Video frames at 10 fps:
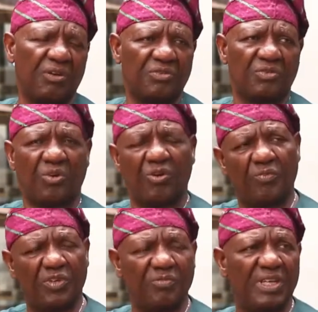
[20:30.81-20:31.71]
also
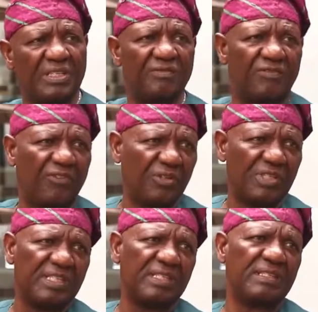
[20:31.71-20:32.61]
complementing
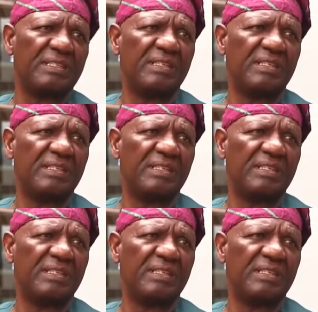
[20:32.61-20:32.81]
funding